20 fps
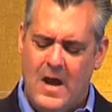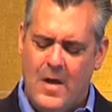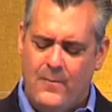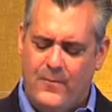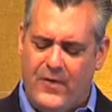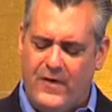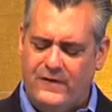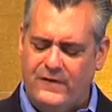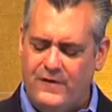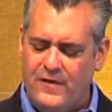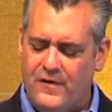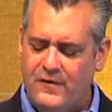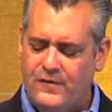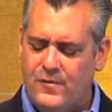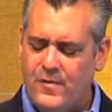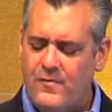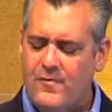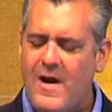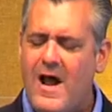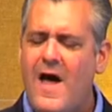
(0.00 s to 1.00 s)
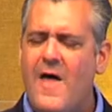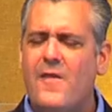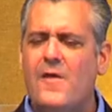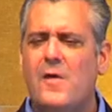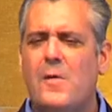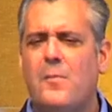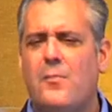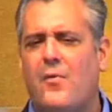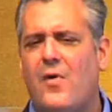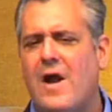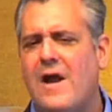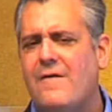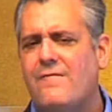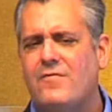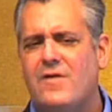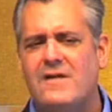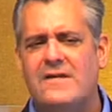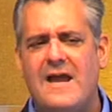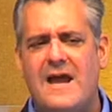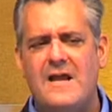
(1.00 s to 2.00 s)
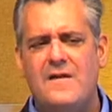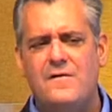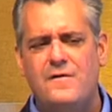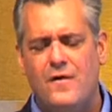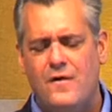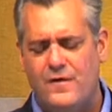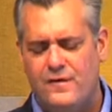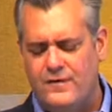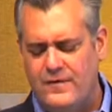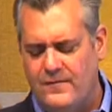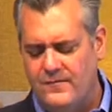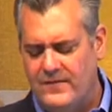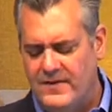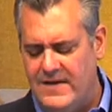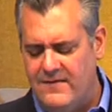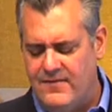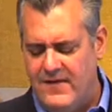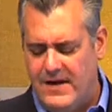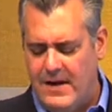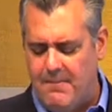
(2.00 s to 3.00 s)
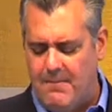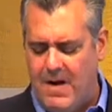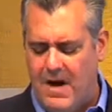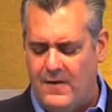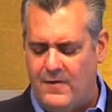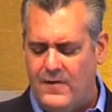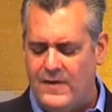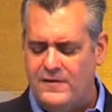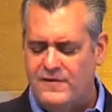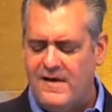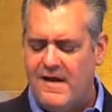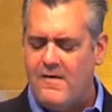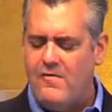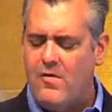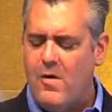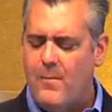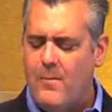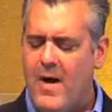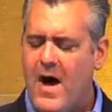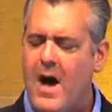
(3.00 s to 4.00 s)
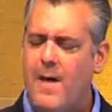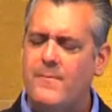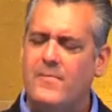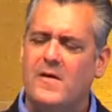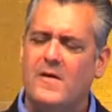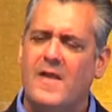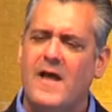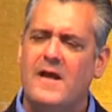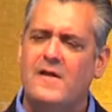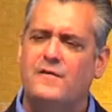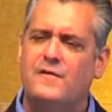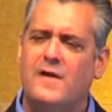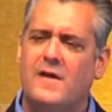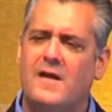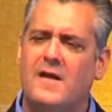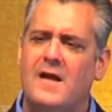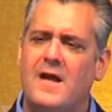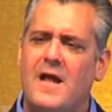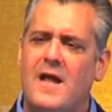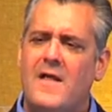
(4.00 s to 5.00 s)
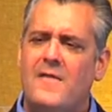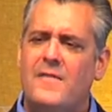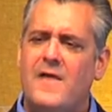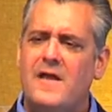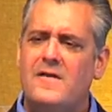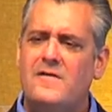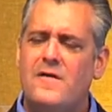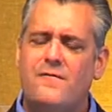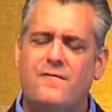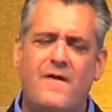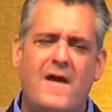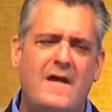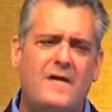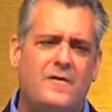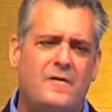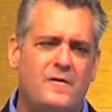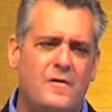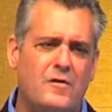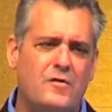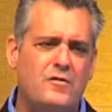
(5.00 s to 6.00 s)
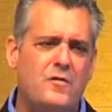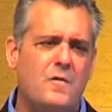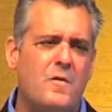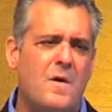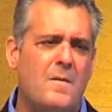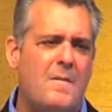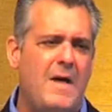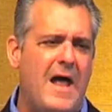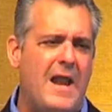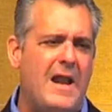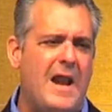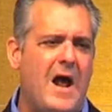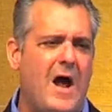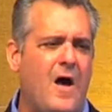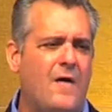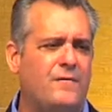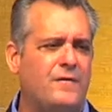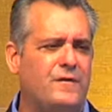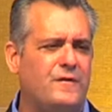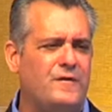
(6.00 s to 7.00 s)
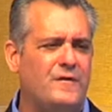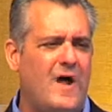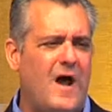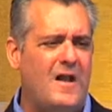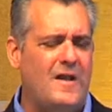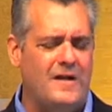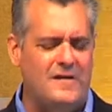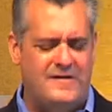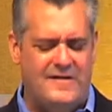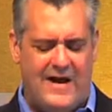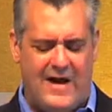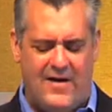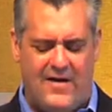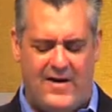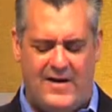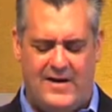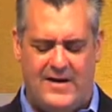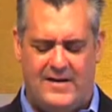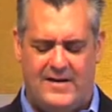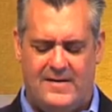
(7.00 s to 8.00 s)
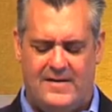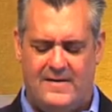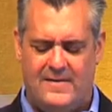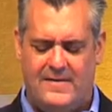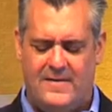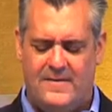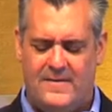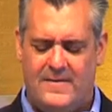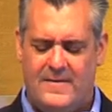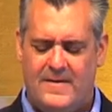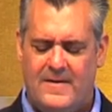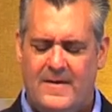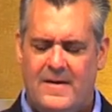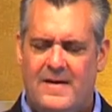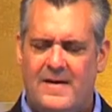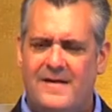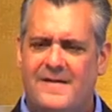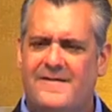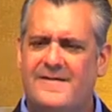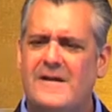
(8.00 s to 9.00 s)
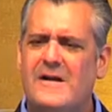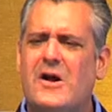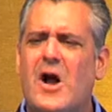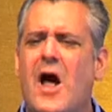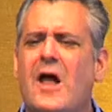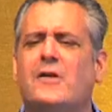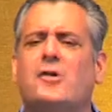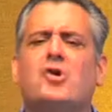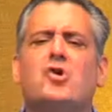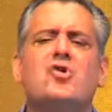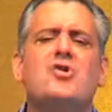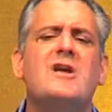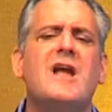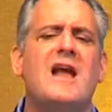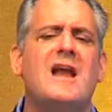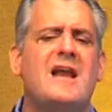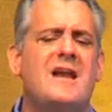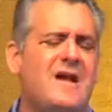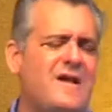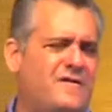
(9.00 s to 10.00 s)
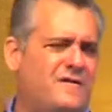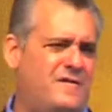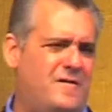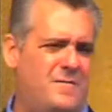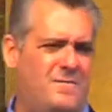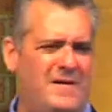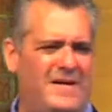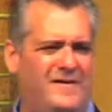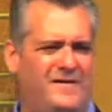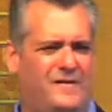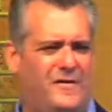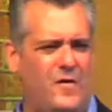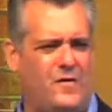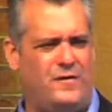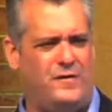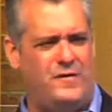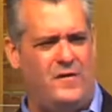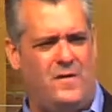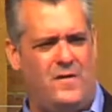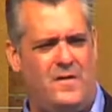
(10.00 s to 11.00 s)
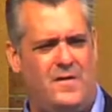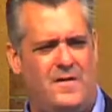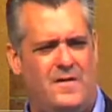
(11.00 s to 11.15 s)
Prisoners would rather brave the dangers of living among the general population than to face the torment of solitary. You see, God created us to be social.